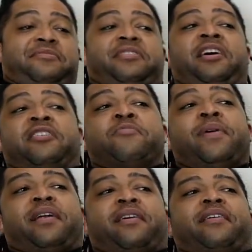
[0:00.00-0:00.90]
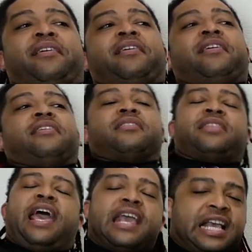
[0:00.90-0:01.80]
Shit, you better.
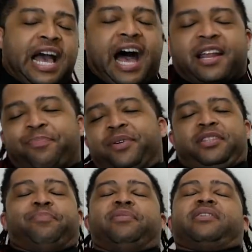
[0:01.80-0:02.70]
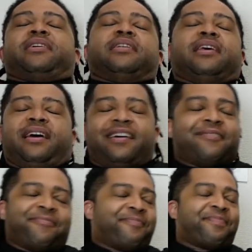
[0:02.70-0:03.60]
They gotta put the book in there.
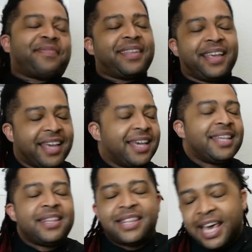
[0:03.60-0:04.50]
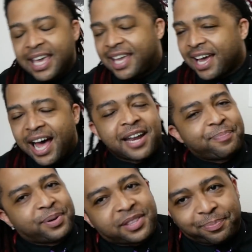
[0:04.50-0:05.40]
They gotta
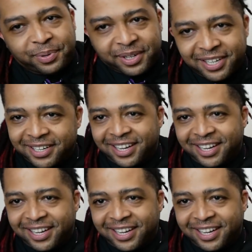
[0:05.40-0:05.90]
put the book in